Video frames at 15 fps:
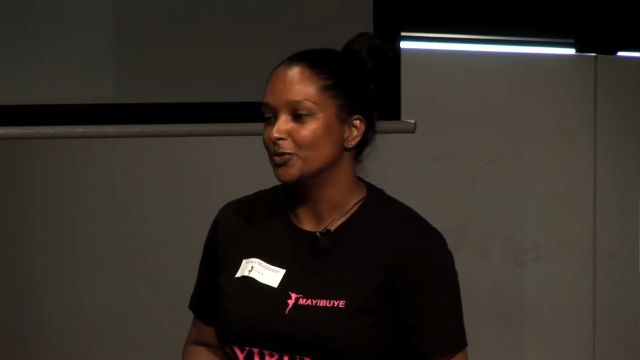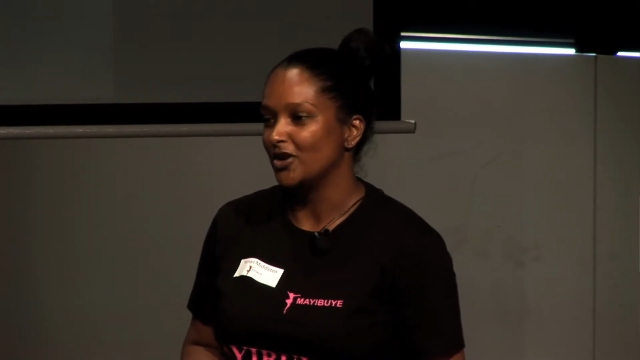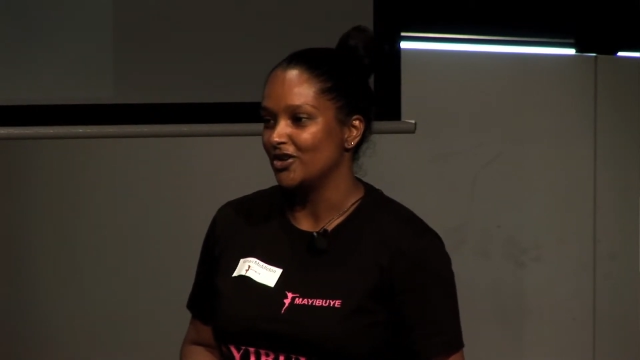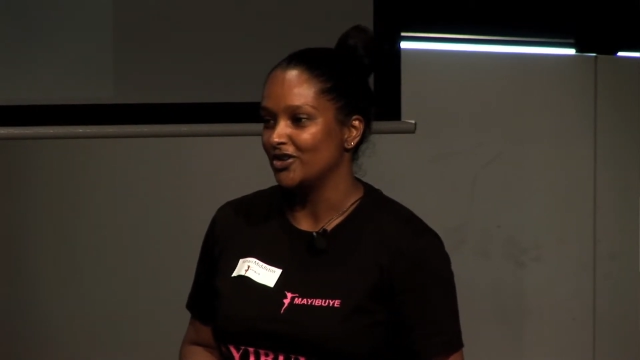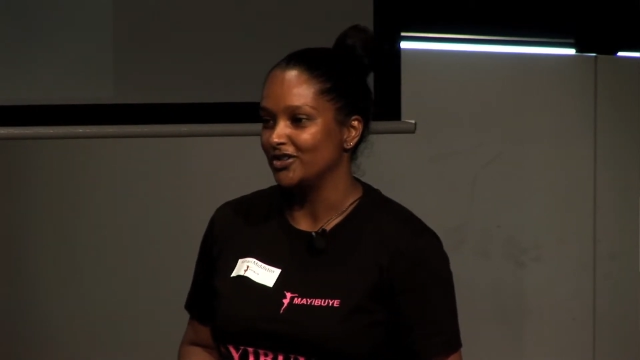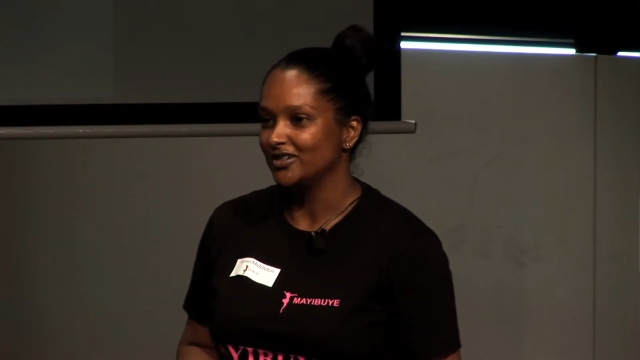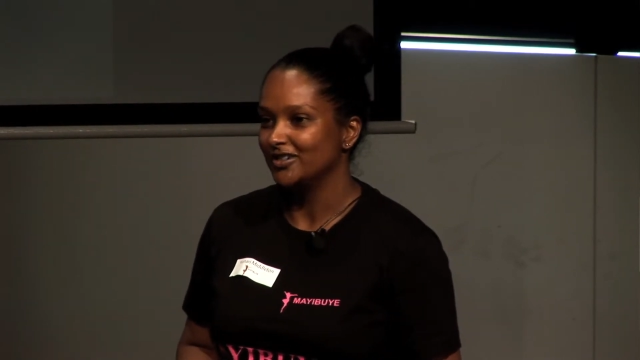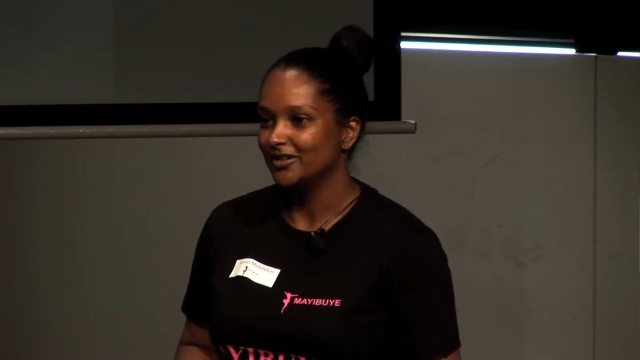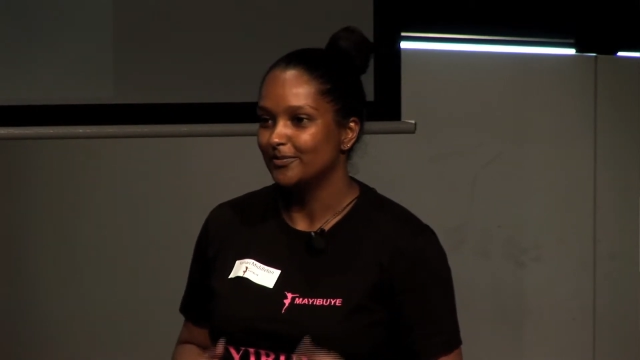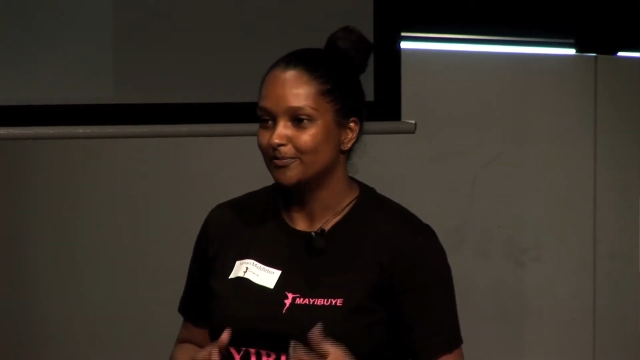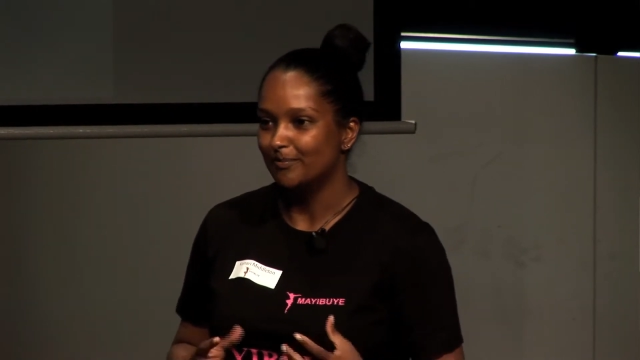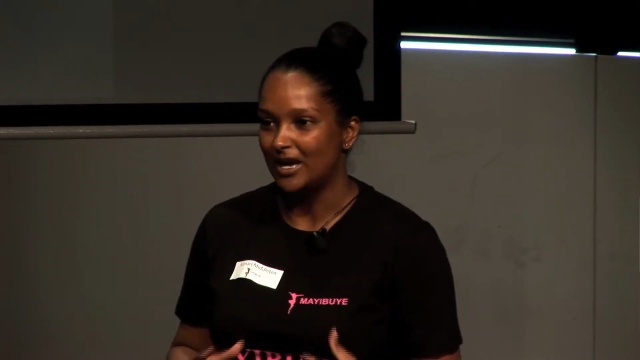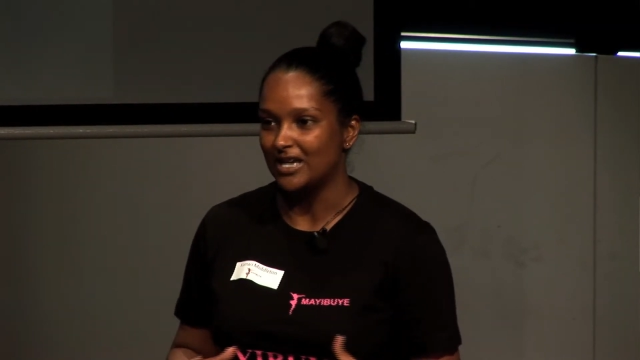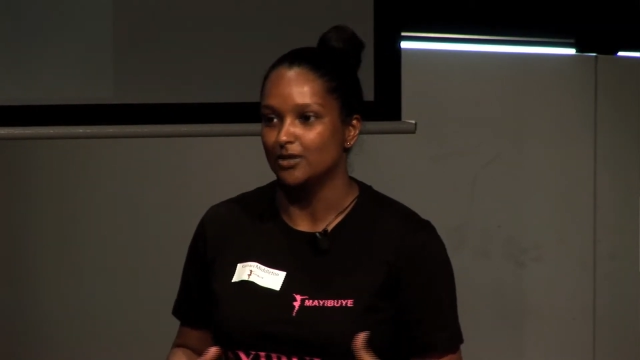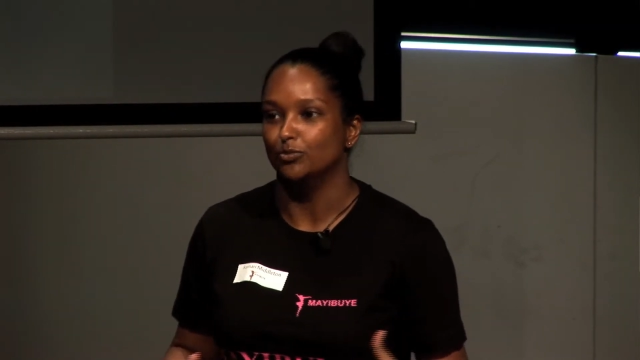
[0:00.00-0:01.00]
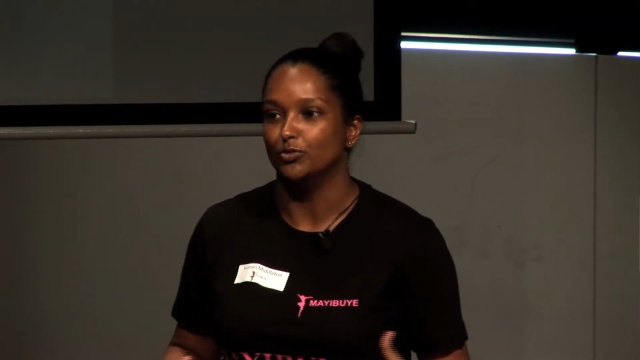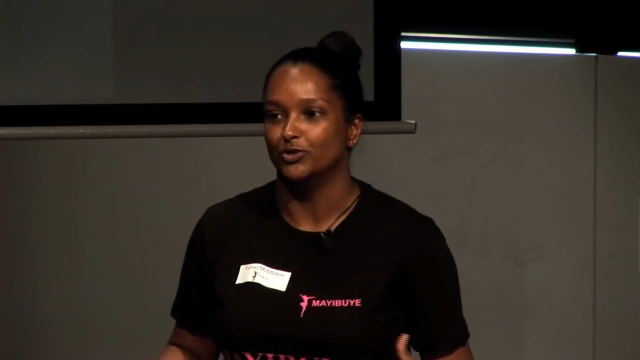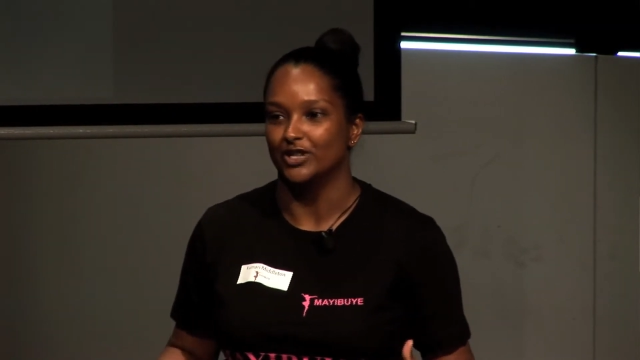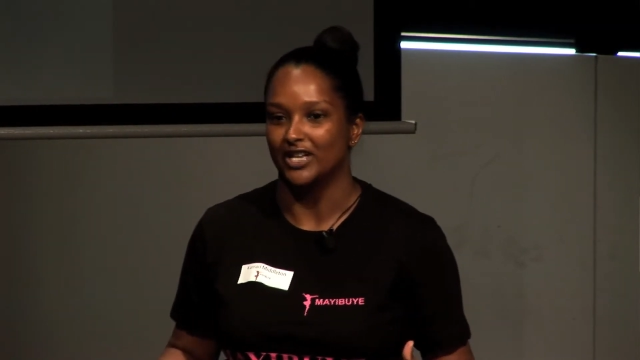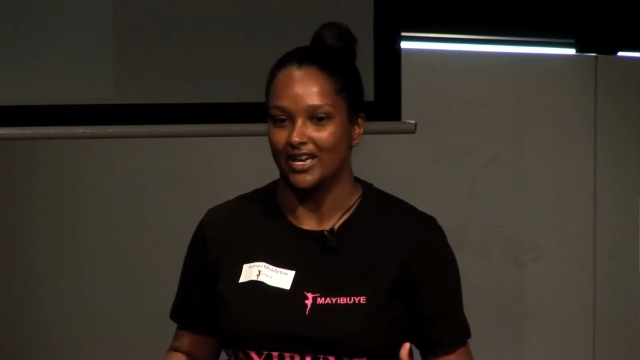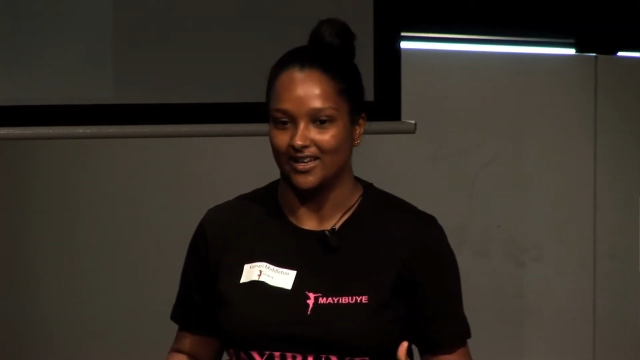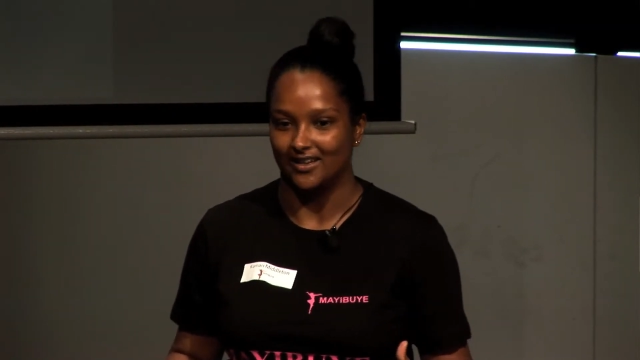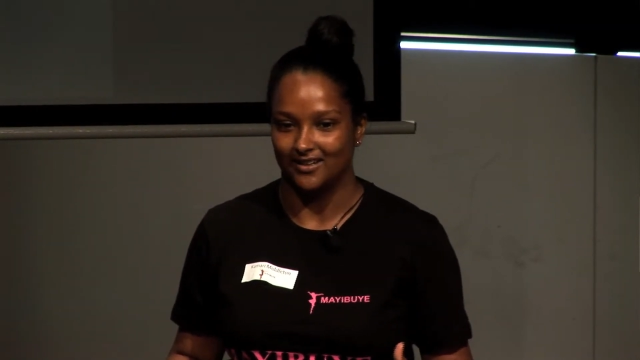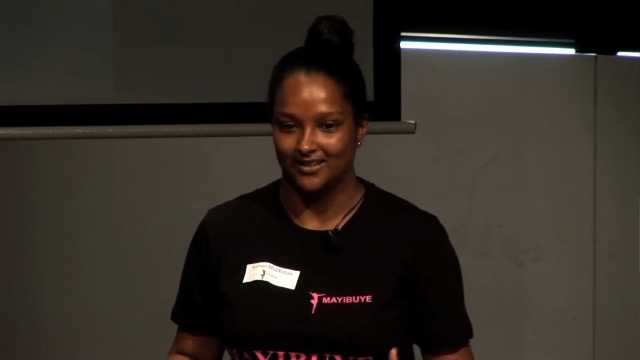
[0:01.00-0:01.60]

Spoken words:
word, Mayibuye.